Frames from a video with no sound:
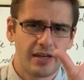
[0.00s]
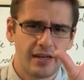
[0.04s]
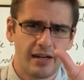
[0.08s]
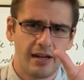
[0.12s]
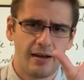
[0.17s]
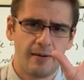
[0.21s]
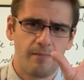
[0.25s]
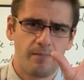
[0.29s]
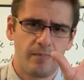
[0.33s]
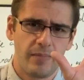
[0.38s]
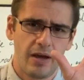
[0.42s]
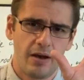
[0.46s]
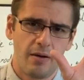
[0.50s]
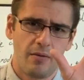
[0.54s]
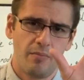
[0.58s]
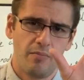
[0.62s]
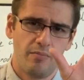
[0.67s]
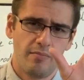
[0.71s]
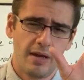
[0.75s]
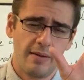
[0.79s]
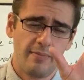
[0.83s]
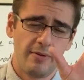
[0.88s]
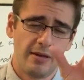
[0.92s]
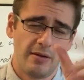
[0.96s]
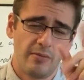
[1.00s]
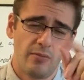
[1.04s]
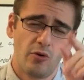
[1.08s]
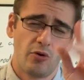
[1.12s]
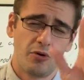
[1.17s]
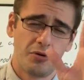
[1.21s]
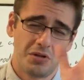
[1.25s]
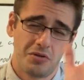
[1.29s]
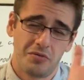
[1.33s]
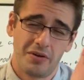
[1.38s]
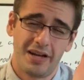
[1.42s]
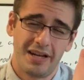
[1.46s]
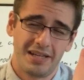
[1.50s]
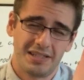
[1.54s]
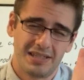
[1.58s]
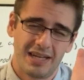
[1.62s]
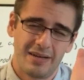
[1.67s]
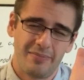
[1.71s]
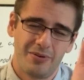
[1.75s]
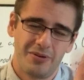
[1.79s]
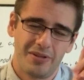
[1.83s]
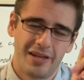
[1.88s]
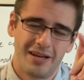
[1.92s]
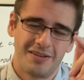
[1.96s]
at maybe a morally right
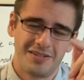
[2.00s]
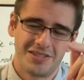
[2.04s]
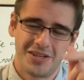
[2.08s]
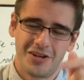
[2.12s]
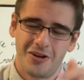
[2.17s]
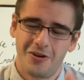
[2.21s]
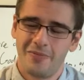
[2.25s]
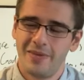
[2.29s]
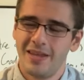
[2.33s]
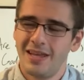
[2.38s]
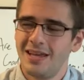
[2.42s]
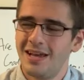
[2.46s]
example now. So